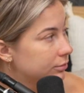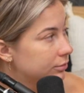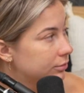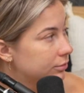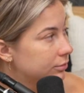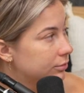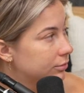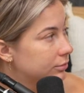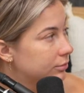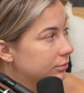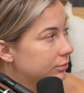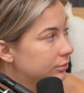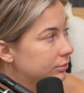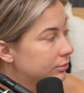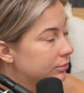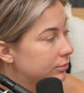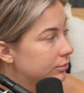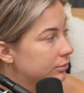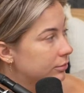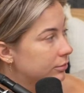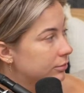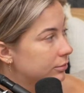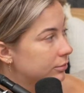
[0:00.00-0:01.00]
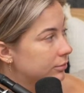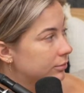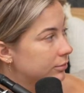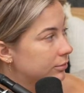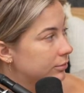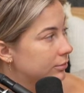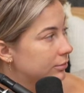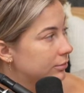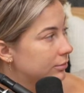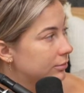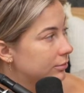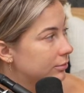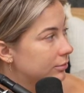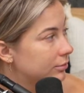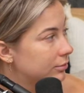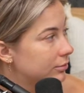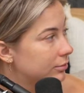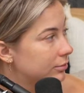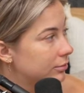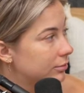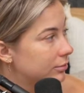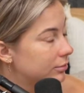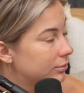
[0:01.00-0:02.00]

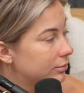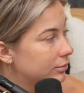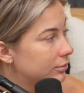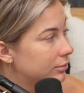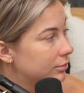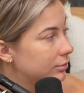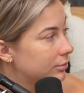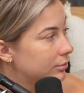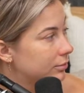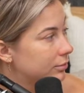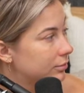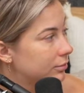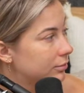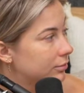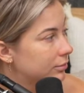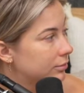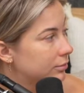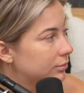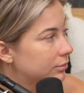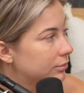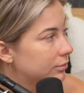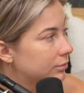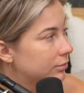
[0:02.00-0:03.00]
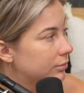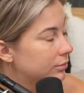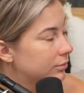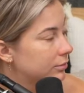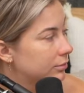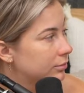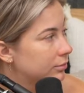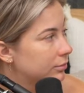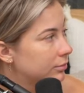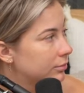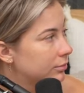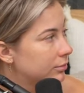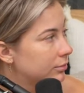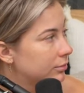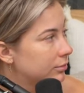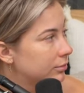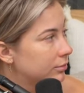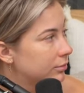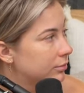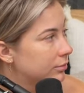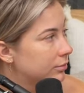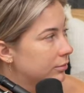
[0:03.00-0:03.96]
(silent)